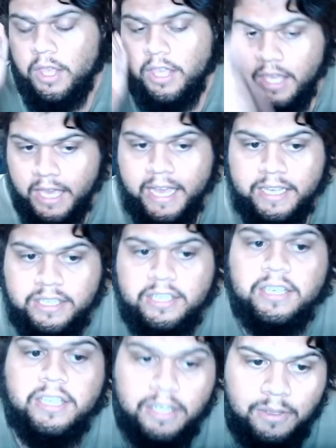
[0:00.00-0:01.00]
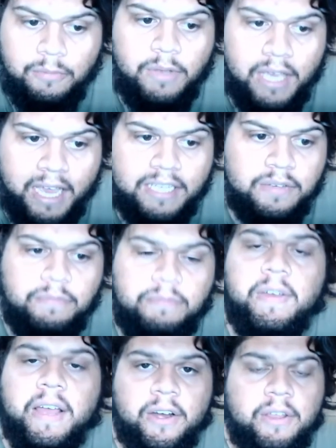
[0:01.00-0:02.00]
Yes. Yes,
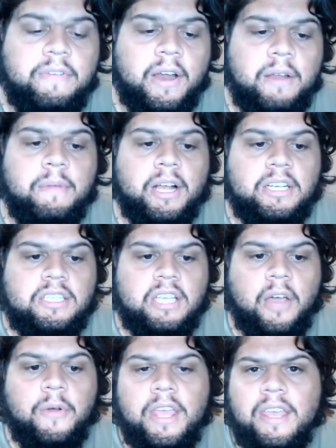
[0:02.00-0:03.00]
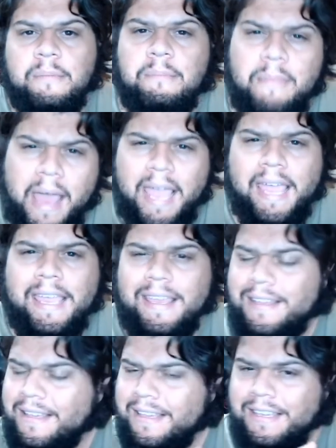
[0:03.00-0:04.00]
very, very much so. Meti,
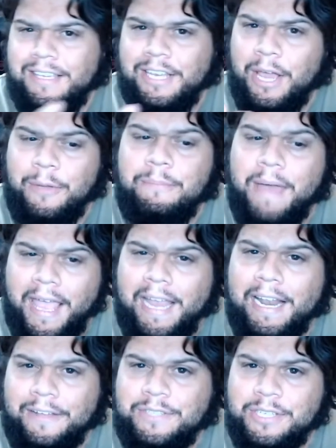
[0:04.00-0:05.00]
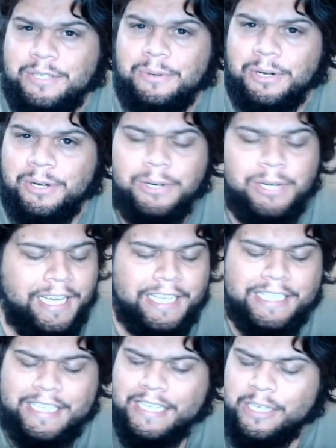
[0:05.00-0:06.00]
you know, Meti loves a Squirtle. It
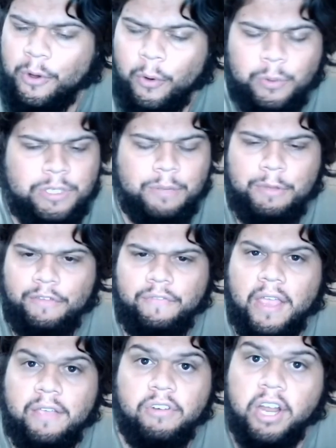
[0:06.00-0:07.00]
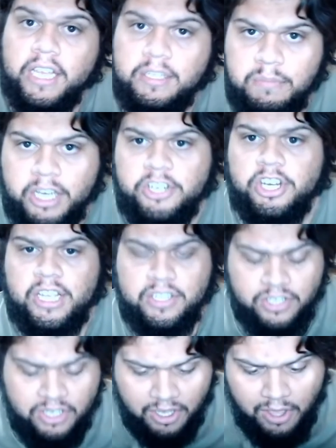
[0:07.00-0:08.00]
is his ultimate favorite. His mission
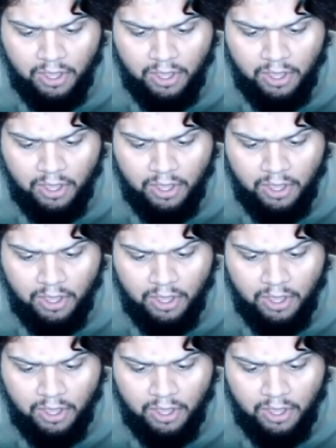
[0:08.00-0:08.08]
is to